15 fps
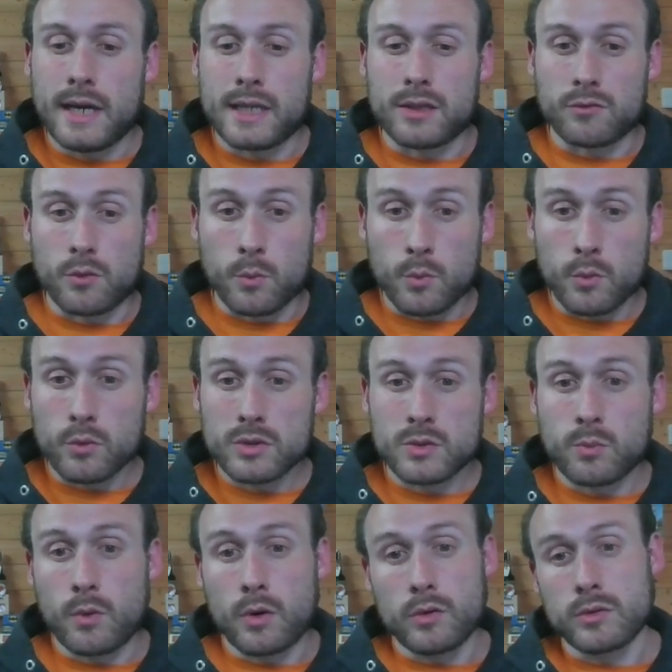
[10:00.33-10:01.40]
and the
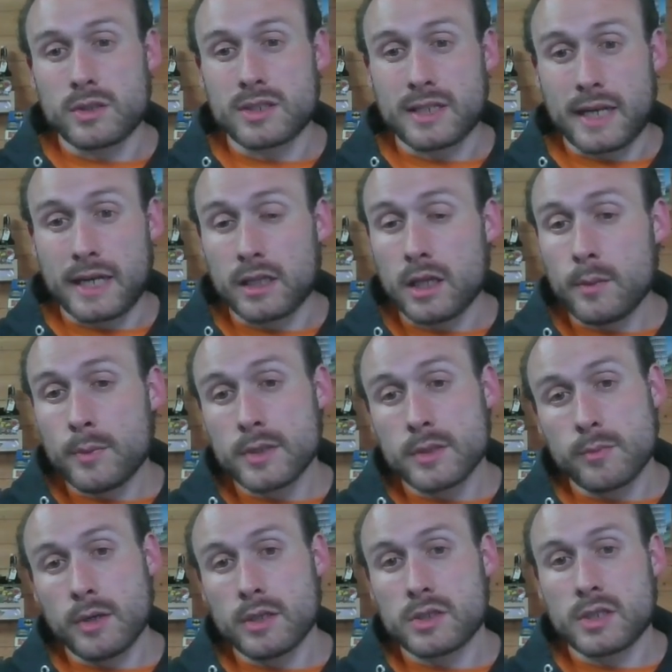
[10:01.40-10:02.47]
rewards won't scale up as
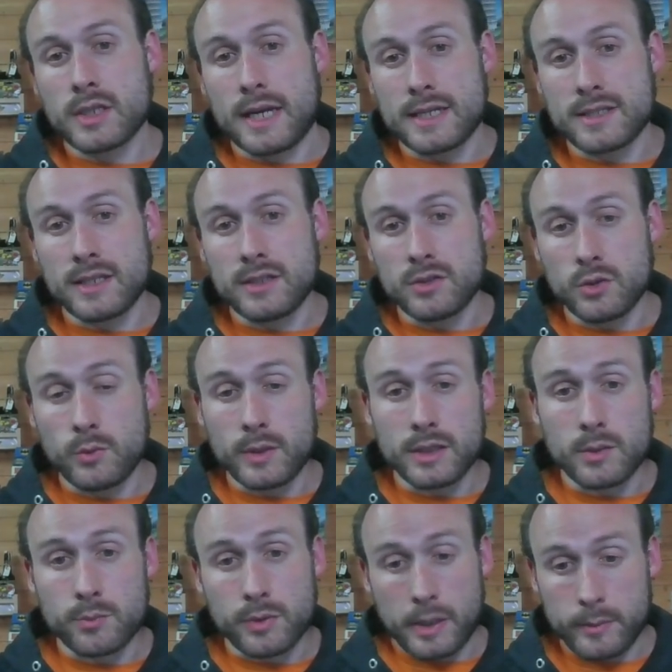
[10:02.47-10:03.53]
much as they do in
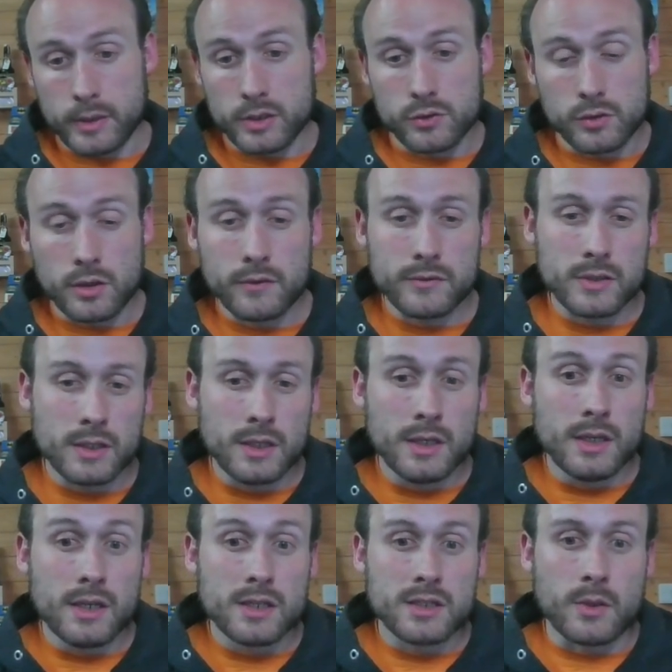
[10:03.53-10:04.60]
the Premier Draft,
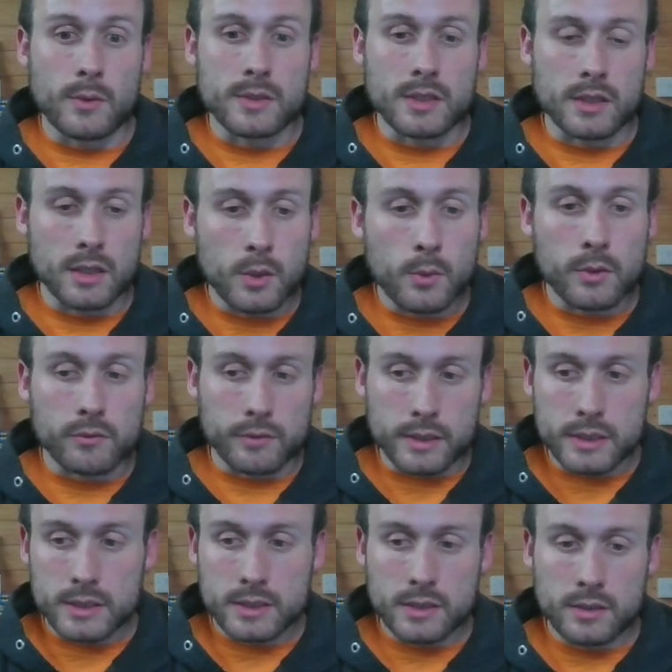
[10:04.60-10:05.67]
so it's a lower
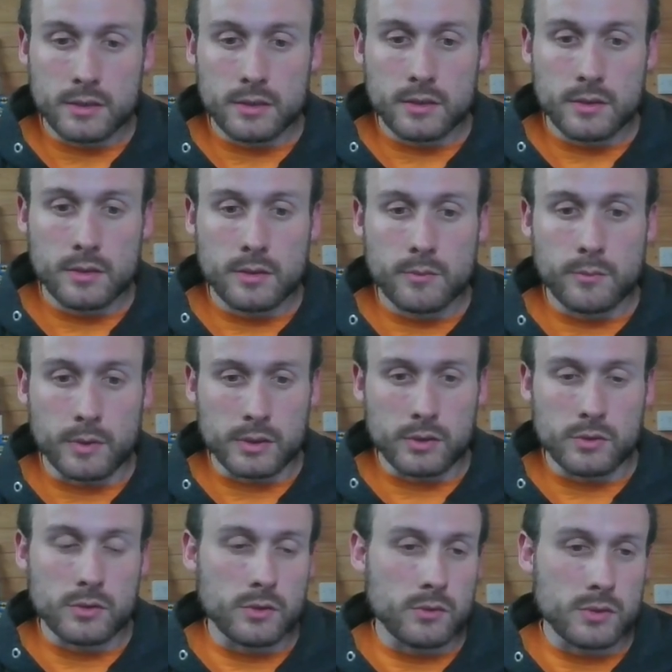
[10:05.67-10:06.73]
risk, but
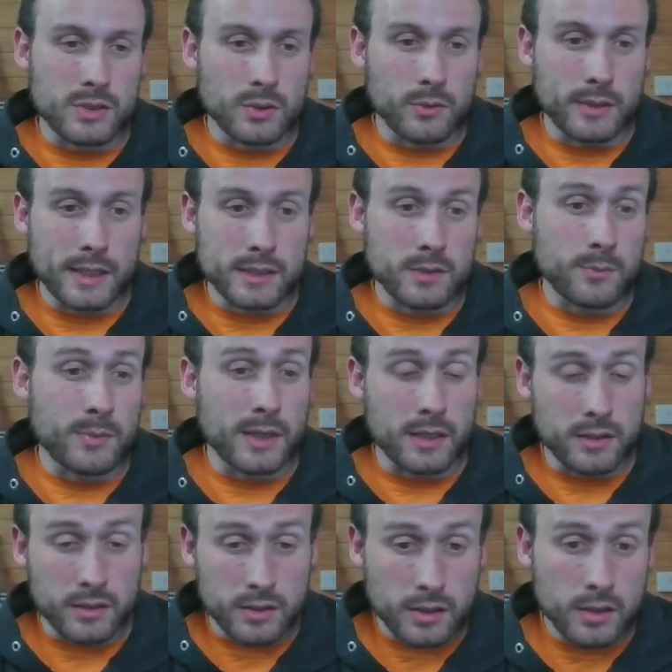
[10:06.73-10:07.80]
you do still get to
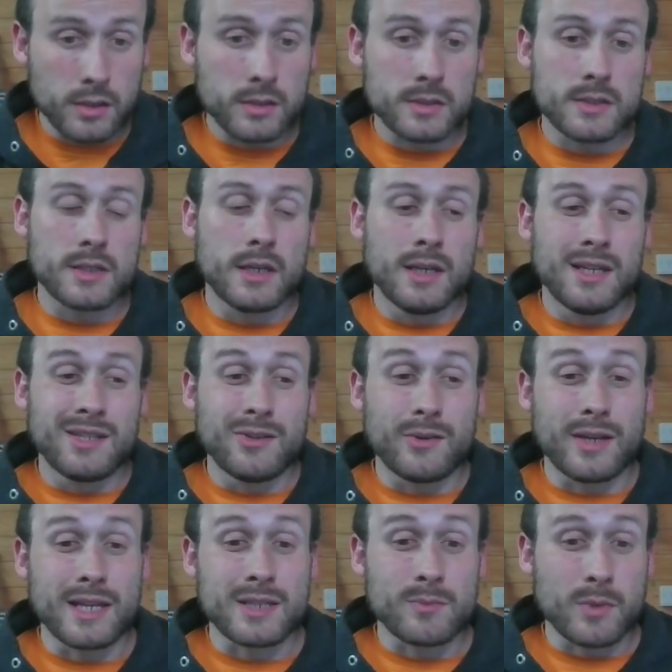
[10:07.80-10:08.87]
pick the cards. You
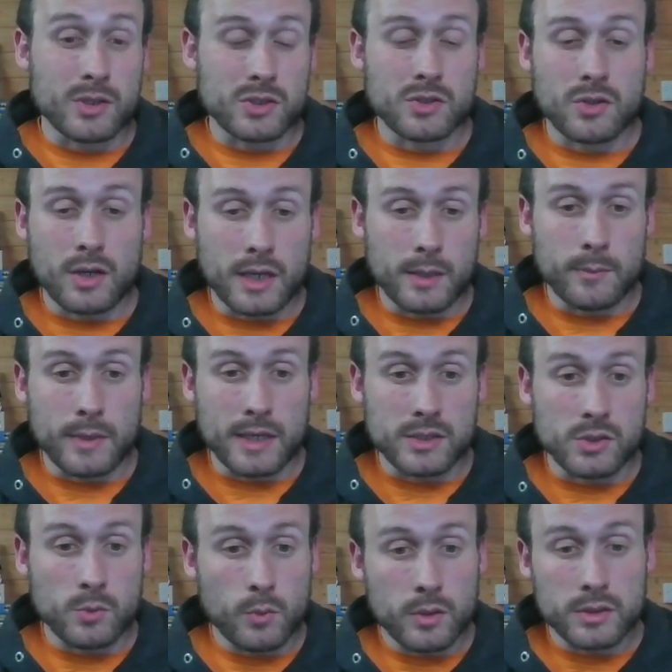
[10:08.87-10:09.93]
get as much time
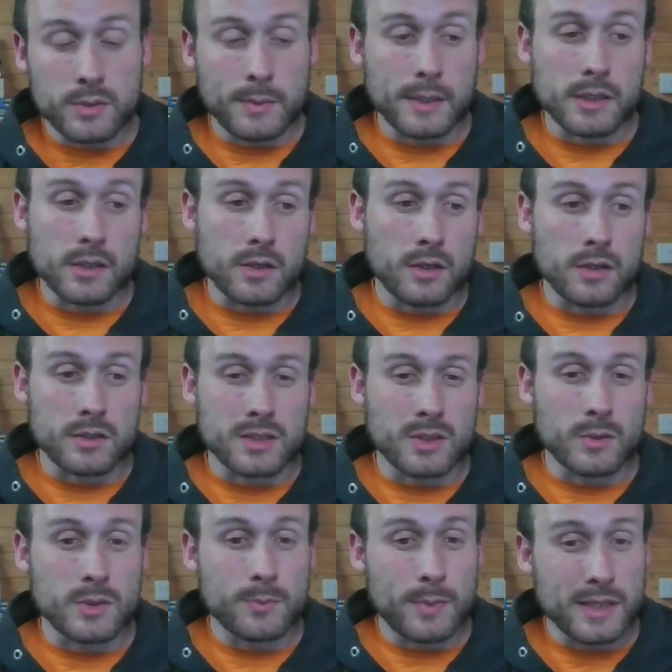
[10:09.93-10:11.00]
as you want to pick the cards, so
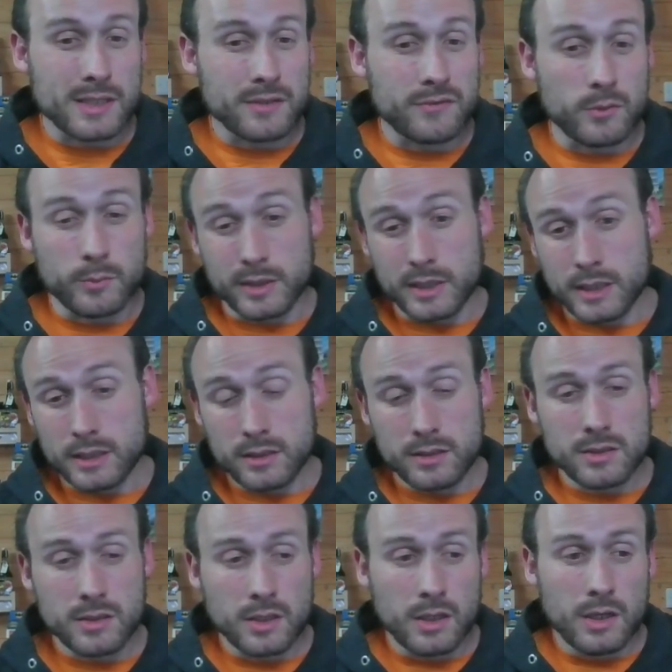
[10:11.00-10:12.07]
it's better for
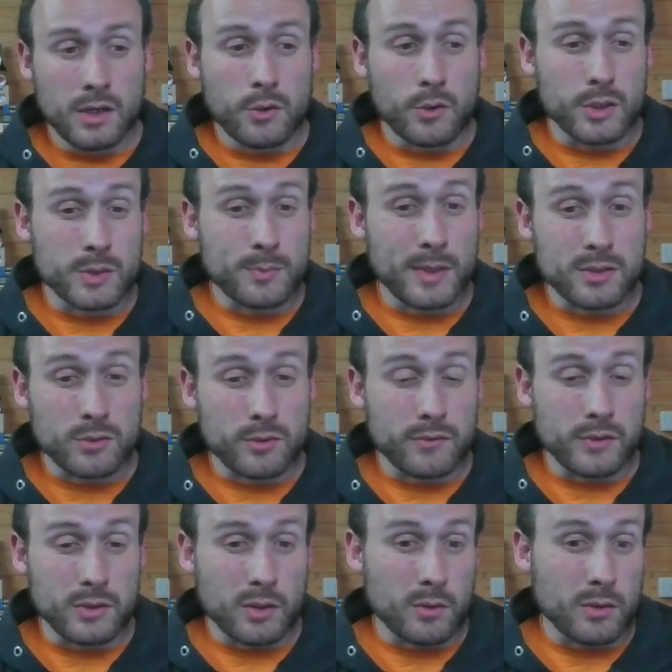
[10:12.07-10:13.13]
beginners, or it's better
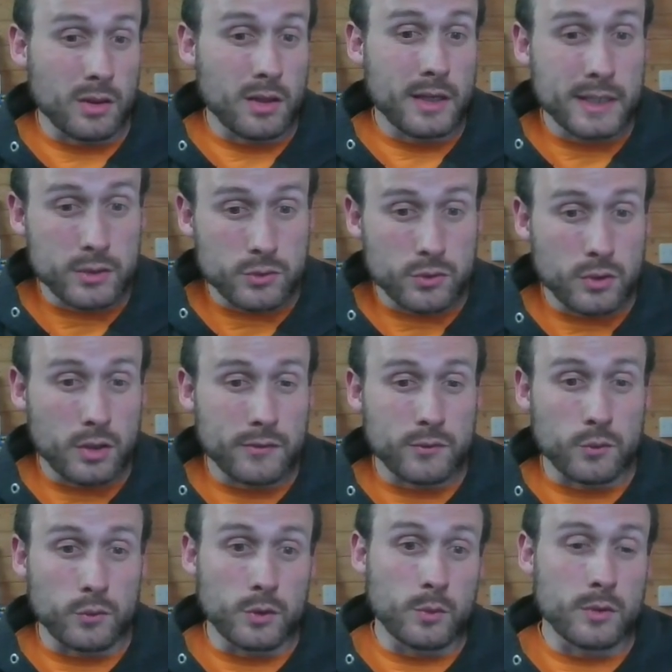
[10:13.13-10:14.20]
if you don't like
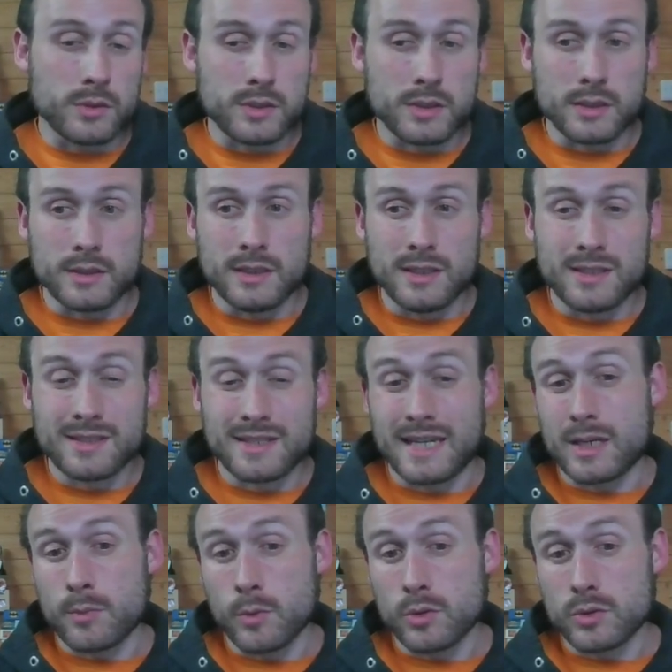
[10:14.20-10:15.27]
draft or you want to
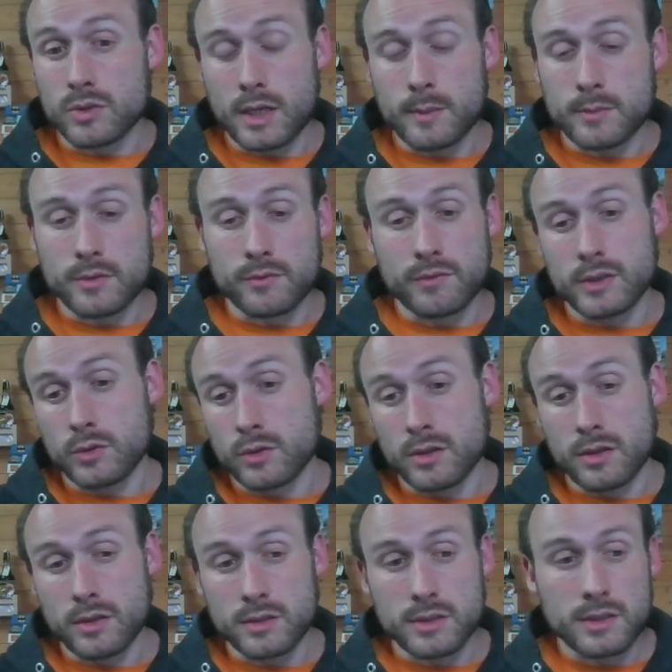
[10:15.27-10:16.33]
take more time to read your
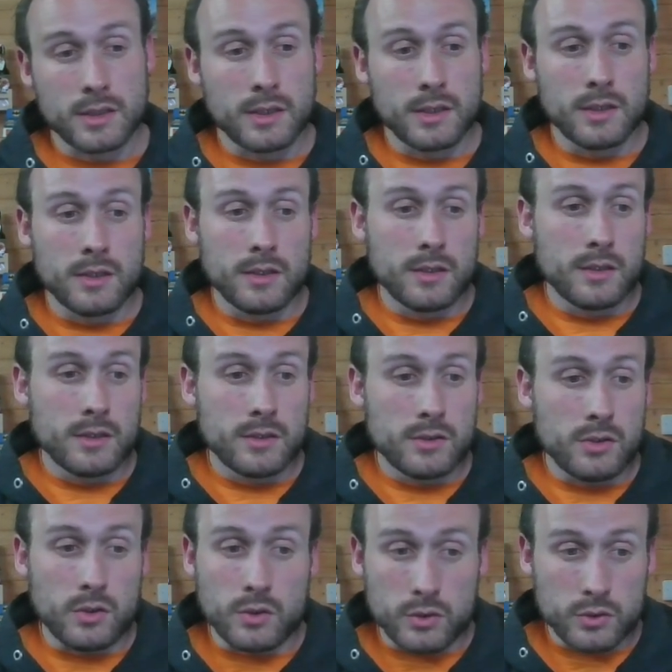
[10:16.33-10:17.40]
cards.
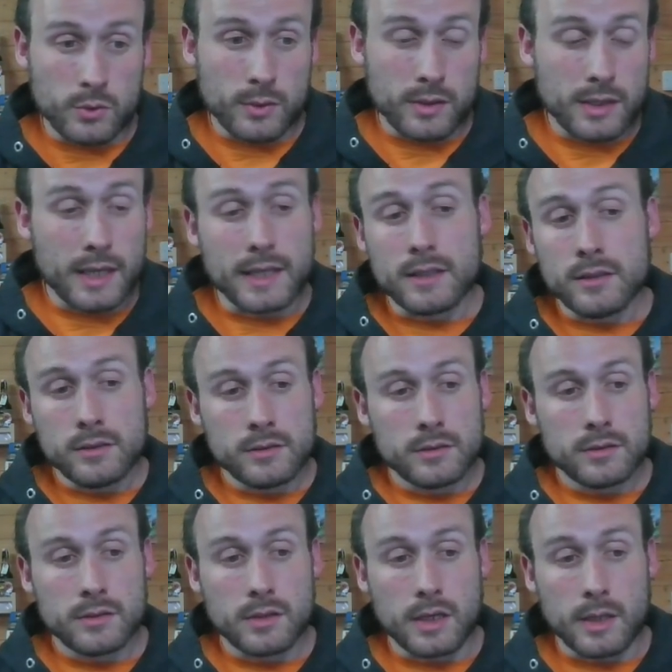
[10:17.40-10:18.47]
You can do it then,
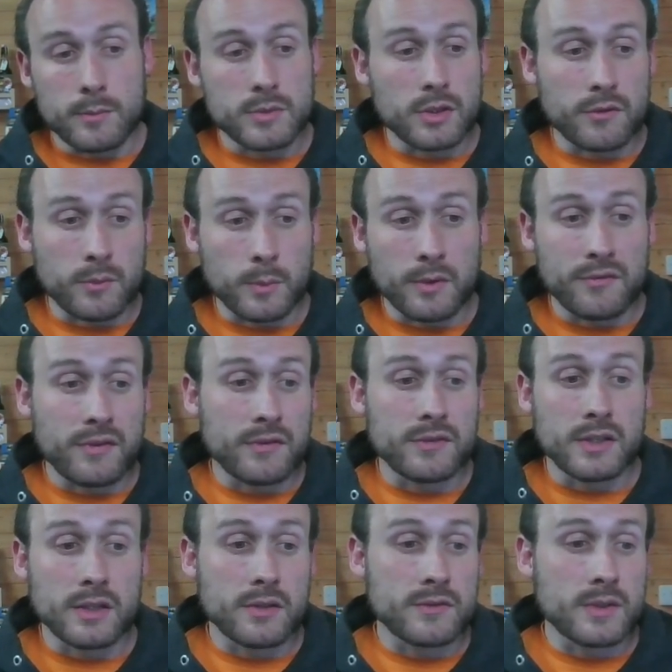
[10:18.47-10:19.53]
so from the
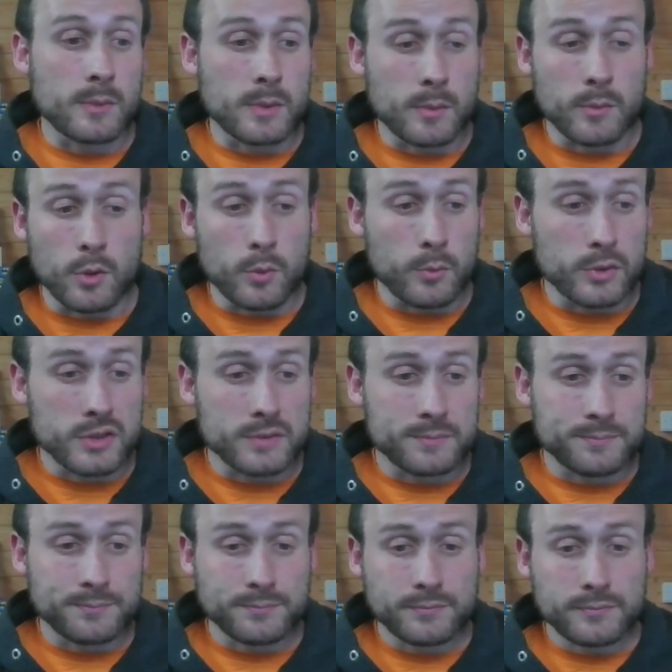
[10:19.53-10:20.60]
15th of September onwards,